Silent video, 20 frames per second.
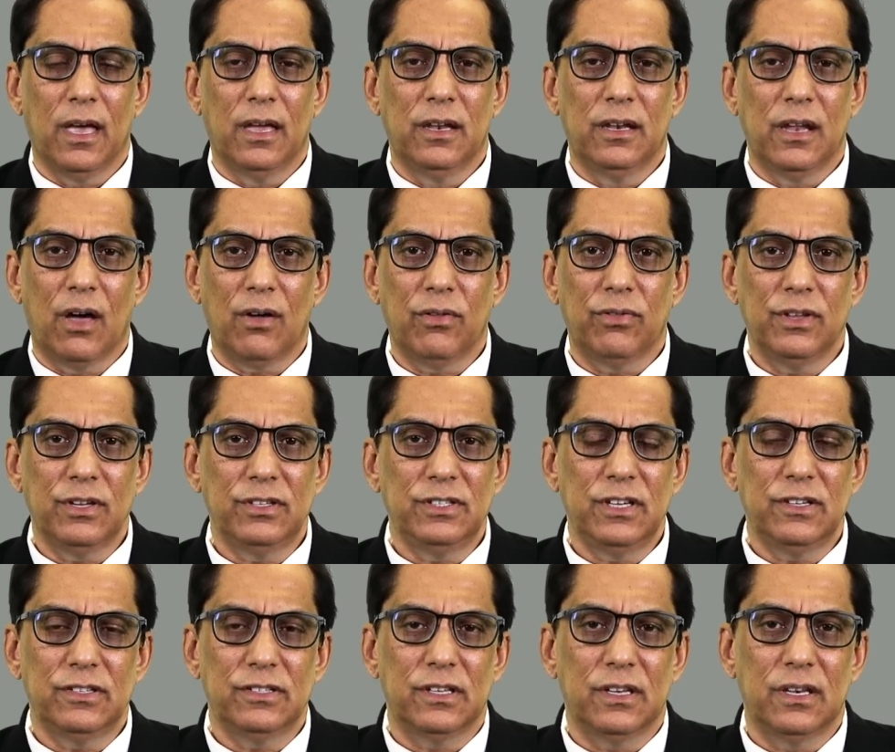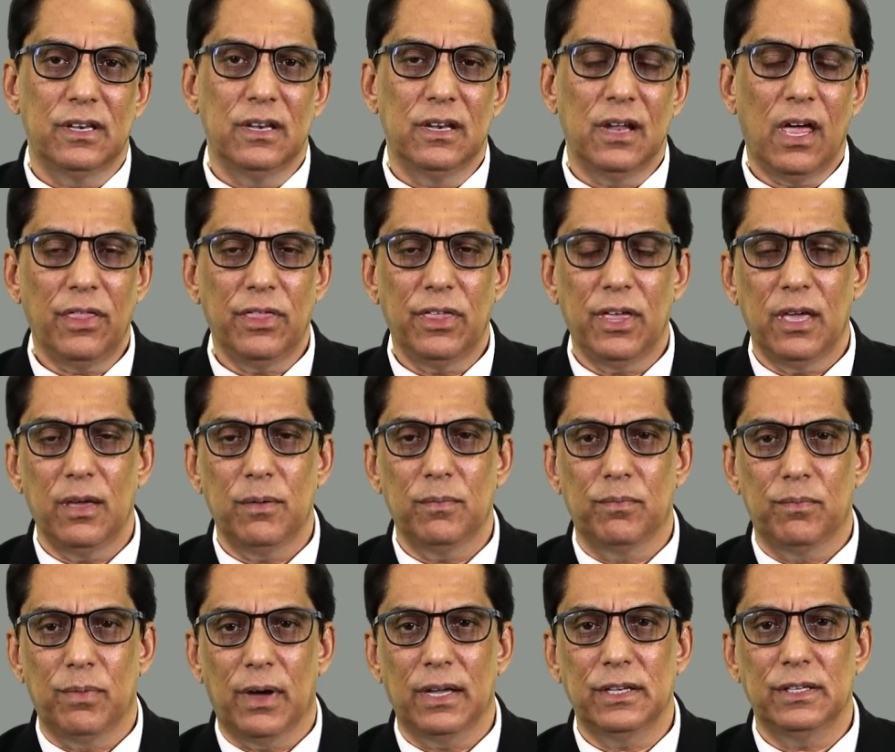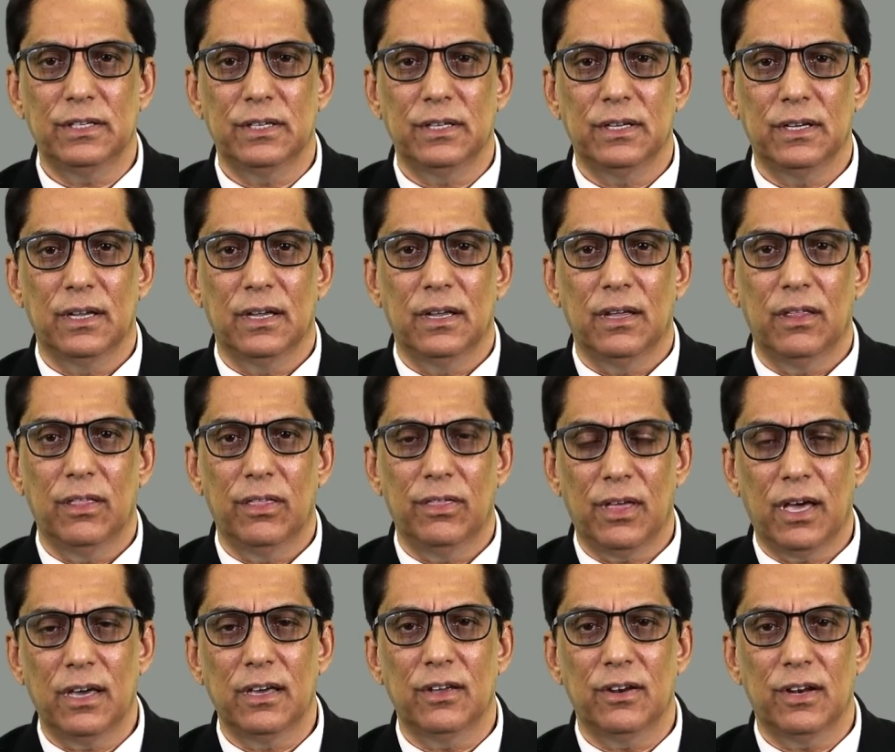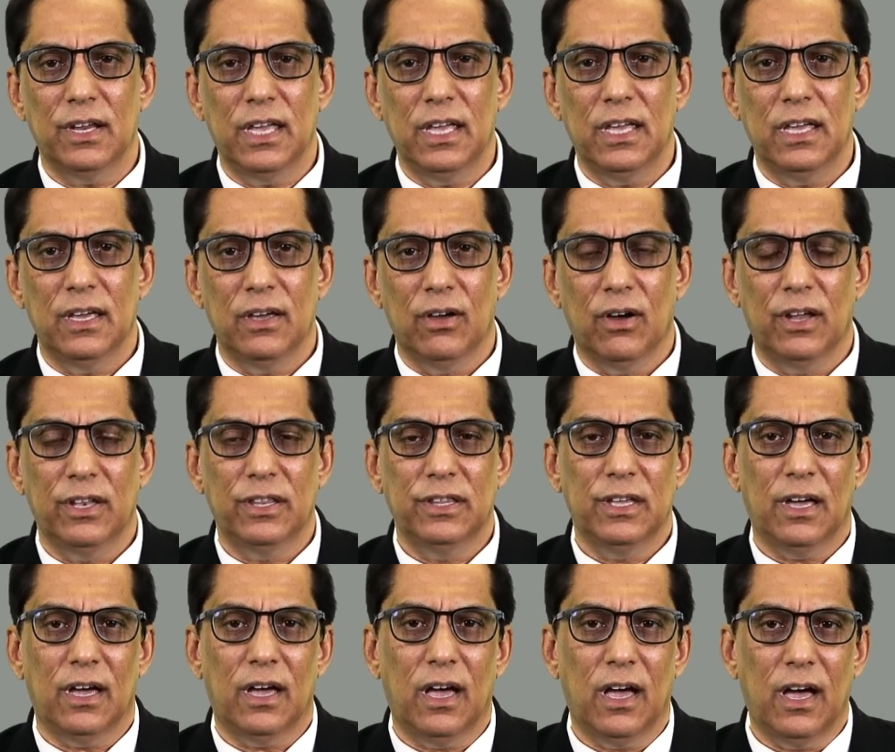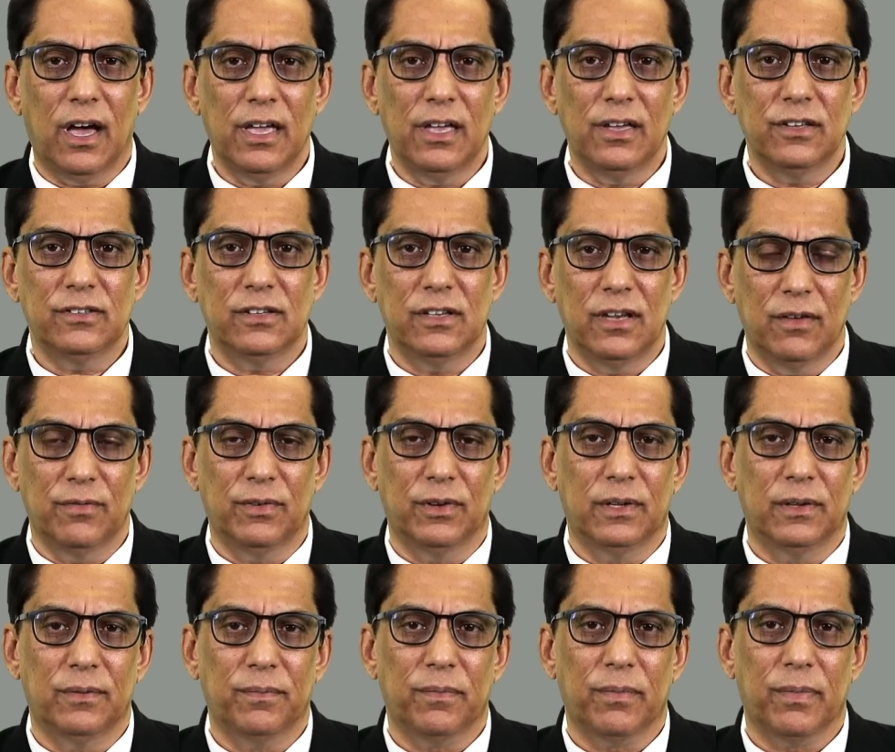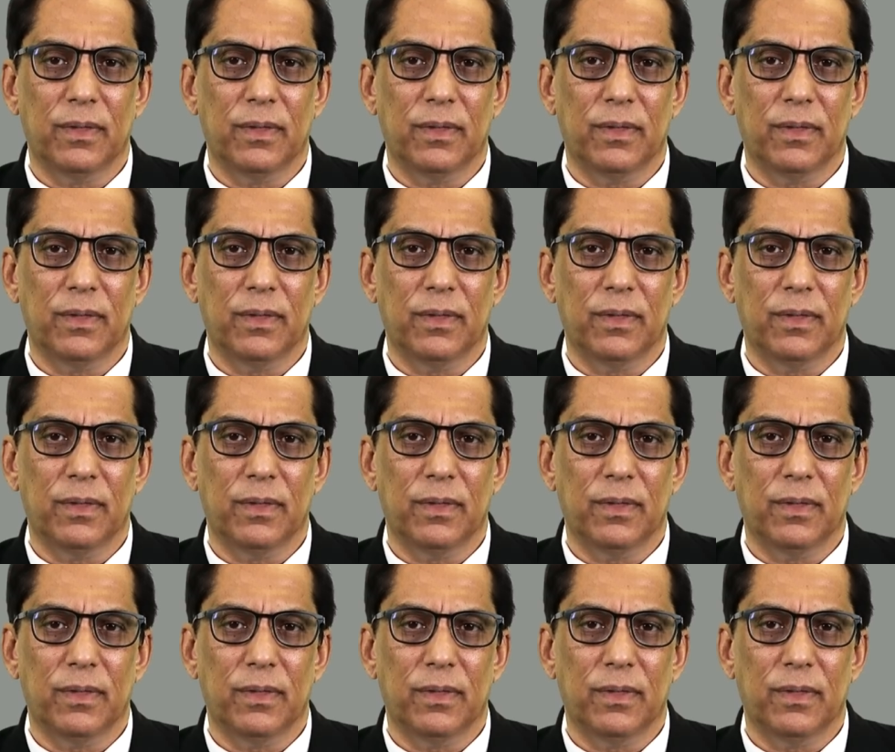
Now, this is nothing but thuggery at the highest level.